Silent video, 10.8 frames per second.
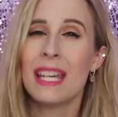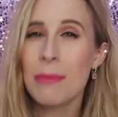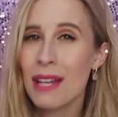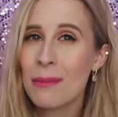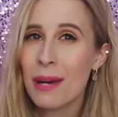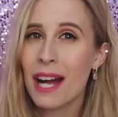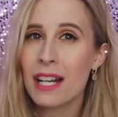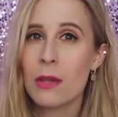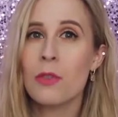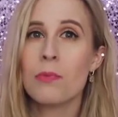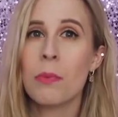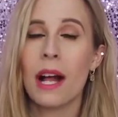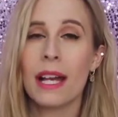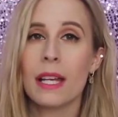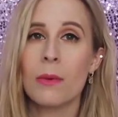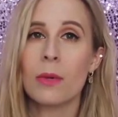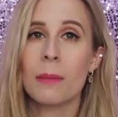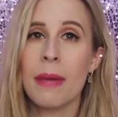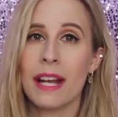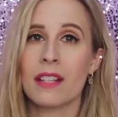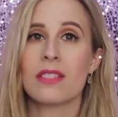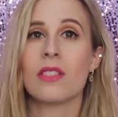keep that in mind. You probably want to
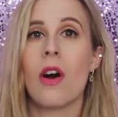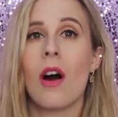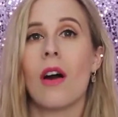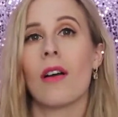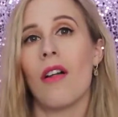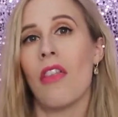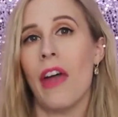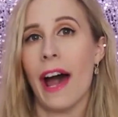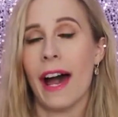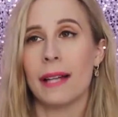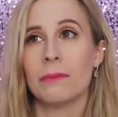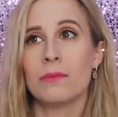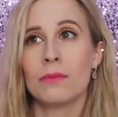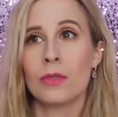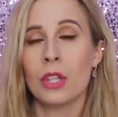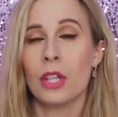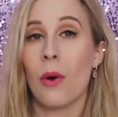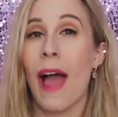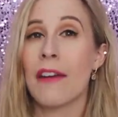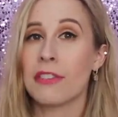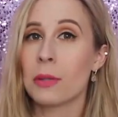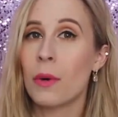pick a song that, you know,
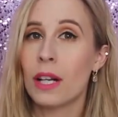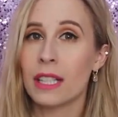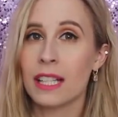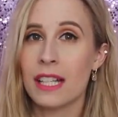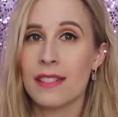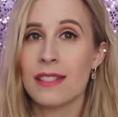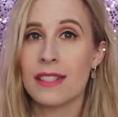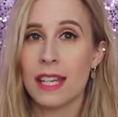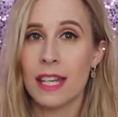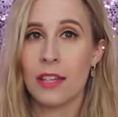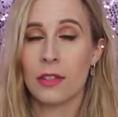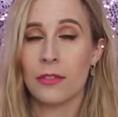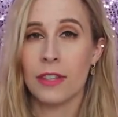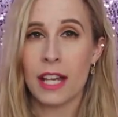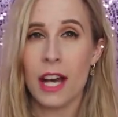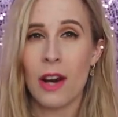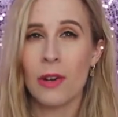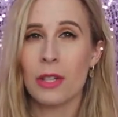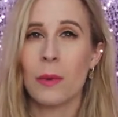everyone can see your video. You